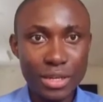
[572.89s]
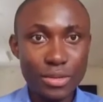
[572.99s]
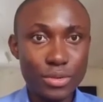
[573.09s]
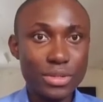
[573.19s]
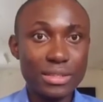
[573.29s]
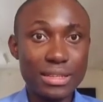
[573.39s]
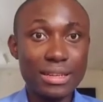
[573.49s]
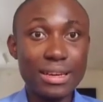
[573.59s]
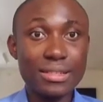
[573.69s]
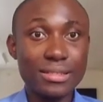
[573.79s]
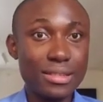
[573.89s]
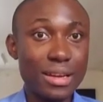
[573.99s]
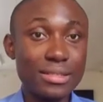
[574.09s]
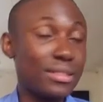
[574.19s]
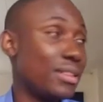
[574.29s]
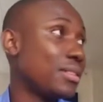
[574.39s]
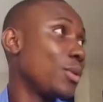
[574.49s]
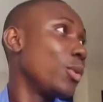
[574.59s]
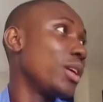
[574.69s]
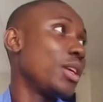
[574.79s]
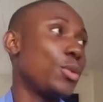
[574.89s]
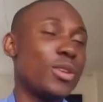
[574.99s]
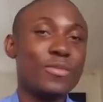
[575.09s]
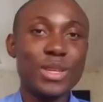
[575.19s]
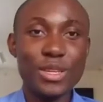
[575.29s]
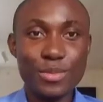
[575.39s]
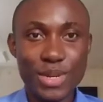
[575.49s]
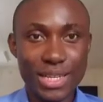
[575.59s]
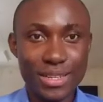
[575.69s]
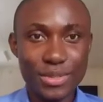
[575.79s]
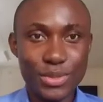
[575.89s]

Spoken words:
noticed that I sneaked away, he would have been here by now.